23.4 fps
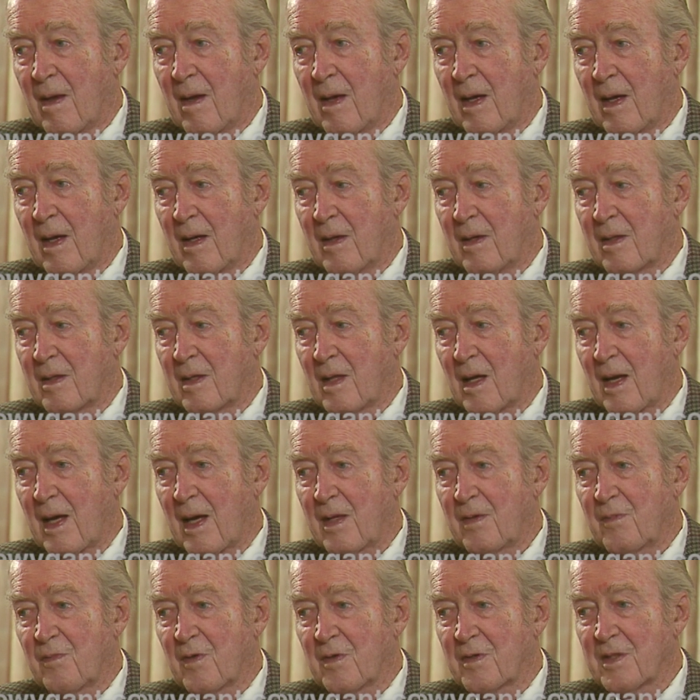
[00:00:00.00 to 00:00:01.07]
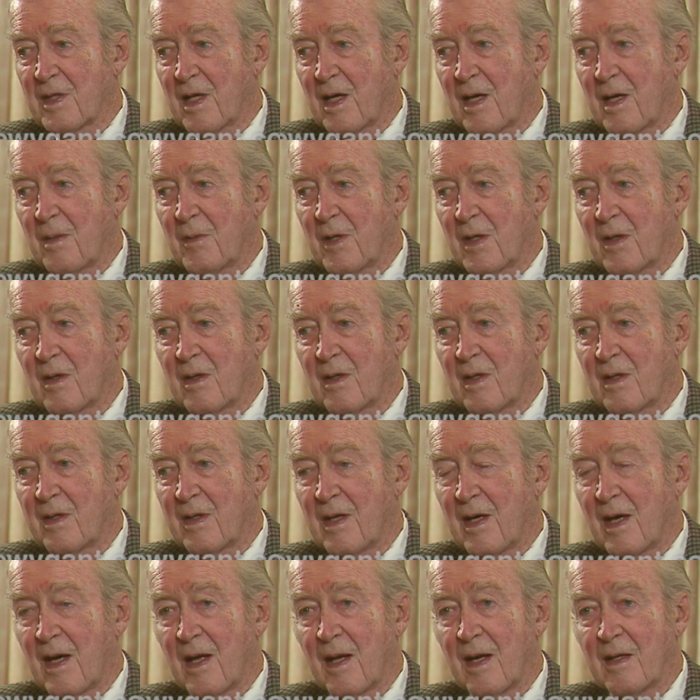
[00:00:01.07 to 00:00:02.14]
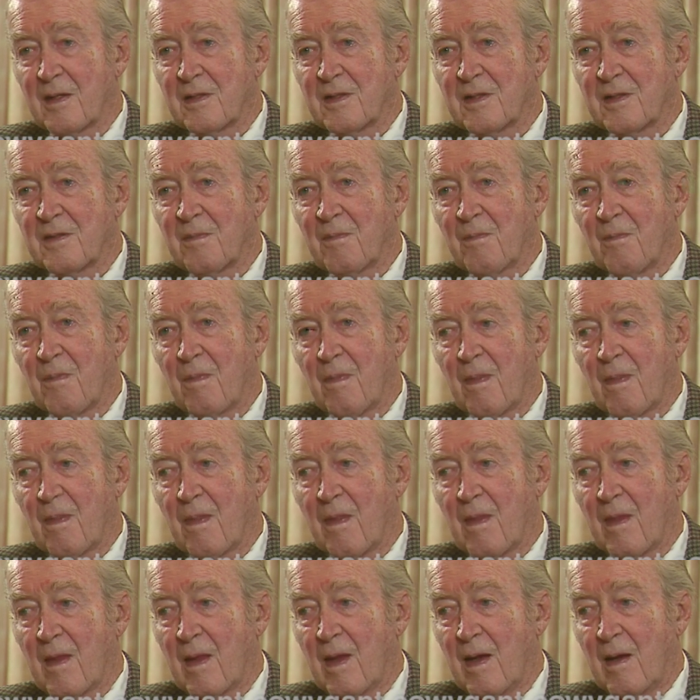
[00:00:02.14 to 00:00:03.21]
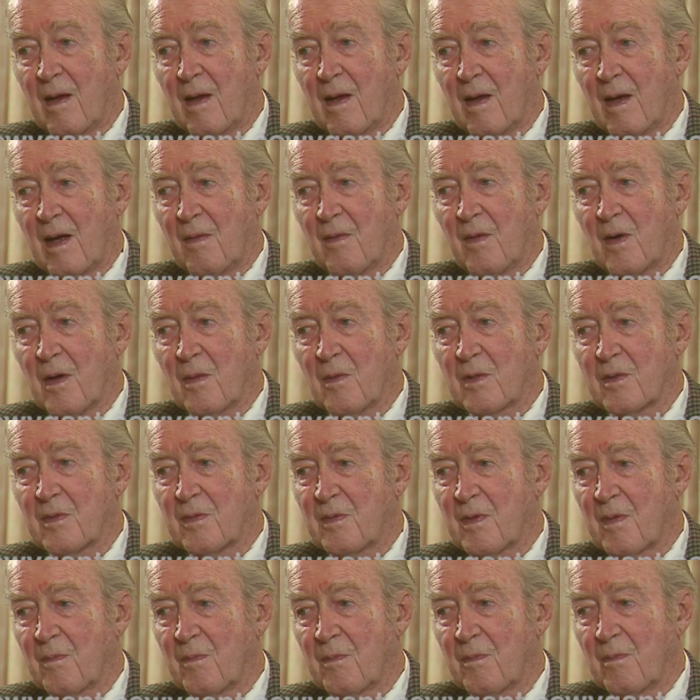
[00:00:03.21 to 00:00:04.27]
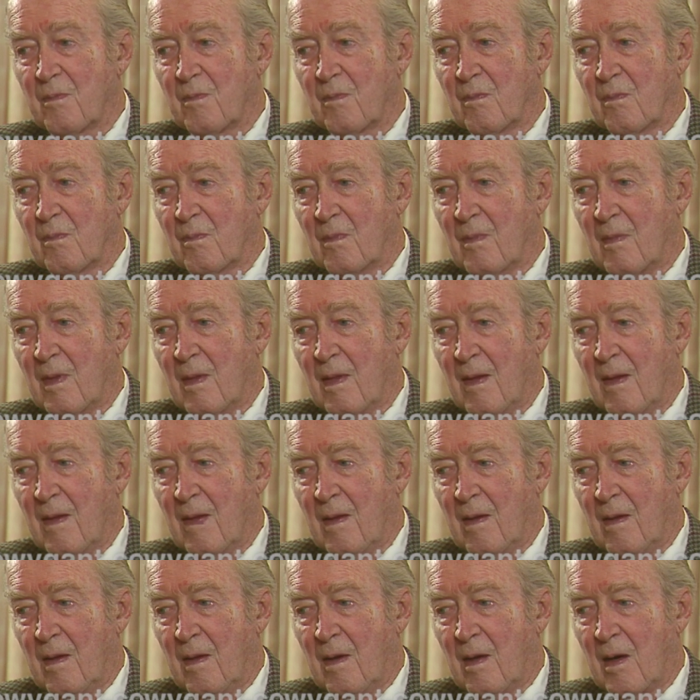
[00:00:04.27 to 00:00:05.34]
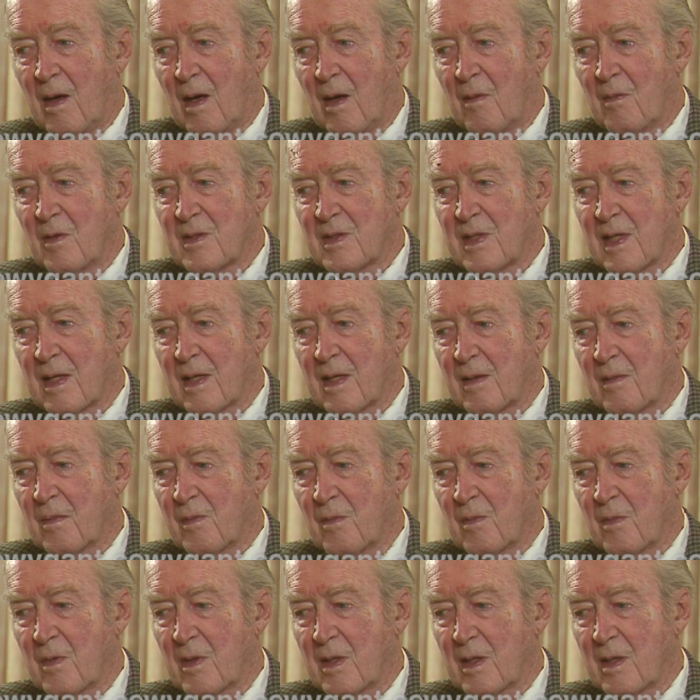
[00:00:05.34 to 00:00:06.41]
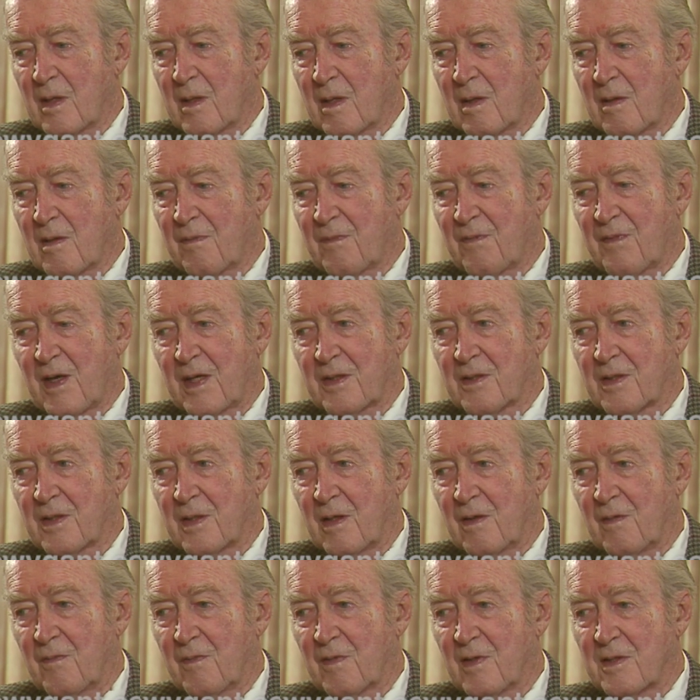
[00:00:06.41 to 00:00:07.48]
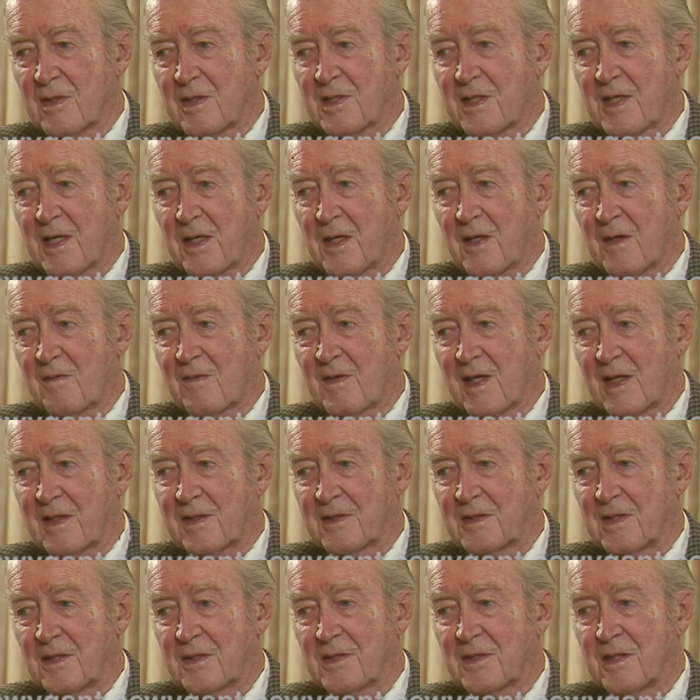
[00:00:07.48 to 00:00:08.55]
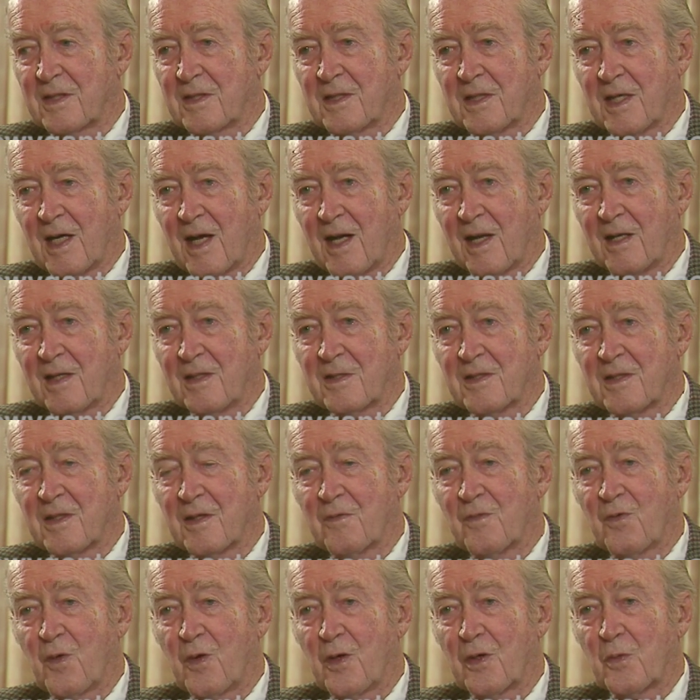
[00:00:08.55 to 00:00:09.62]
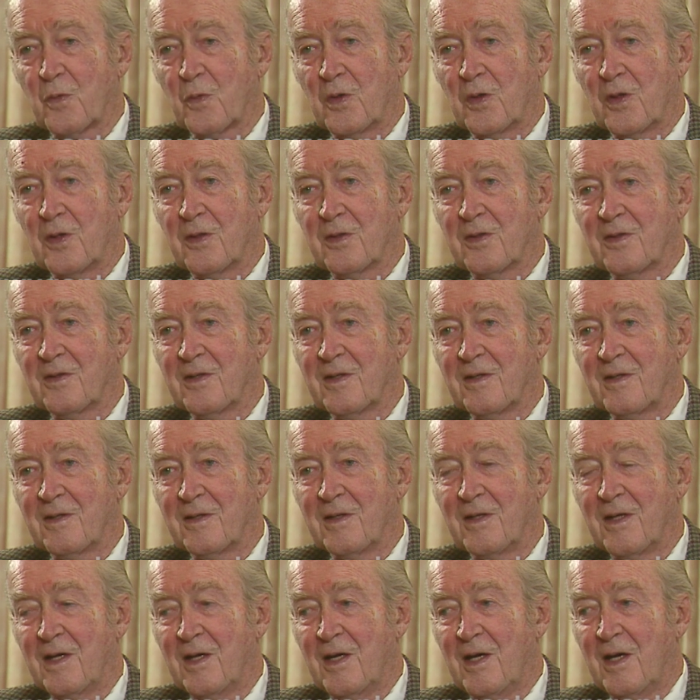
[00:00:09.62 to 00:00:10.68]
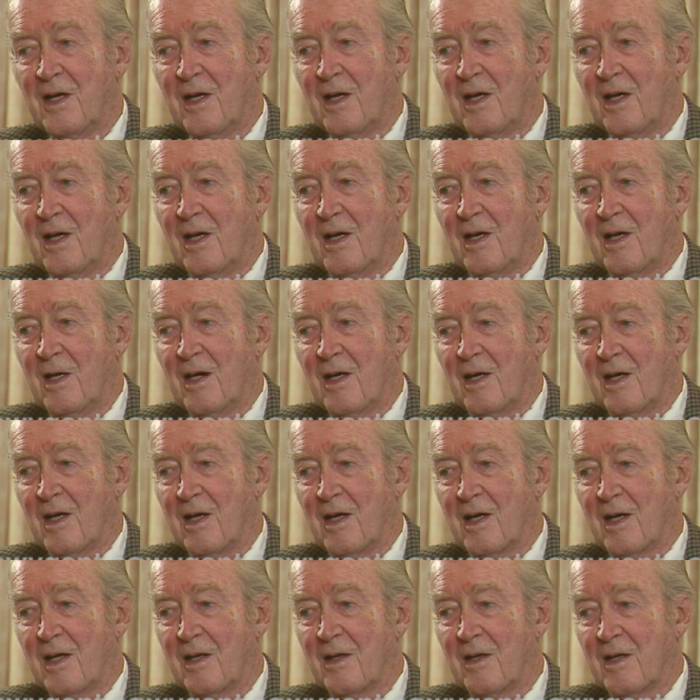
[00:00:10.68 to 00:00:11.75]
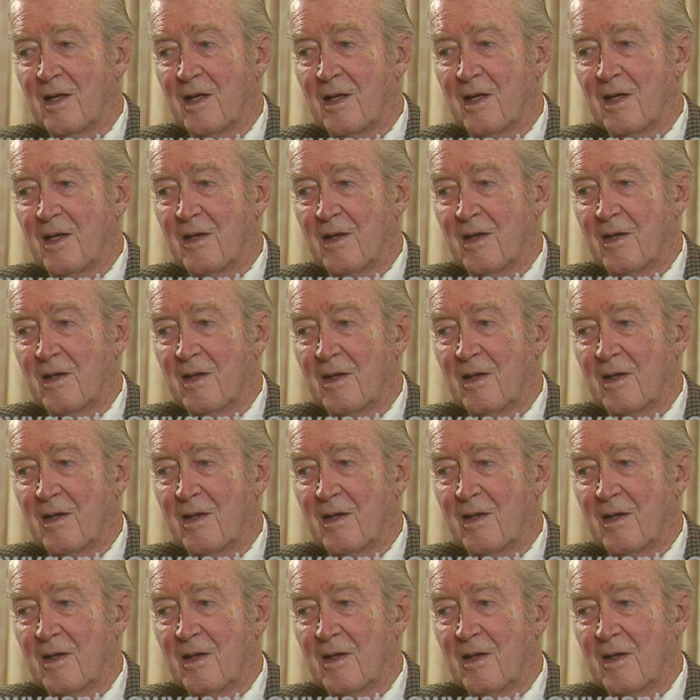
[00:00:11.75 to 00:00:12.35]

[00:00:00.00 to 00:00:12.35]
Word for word: had a delightful time here in Dallas. I've always always had a real affection for the state of Texas and Dallas and Fort Worth. And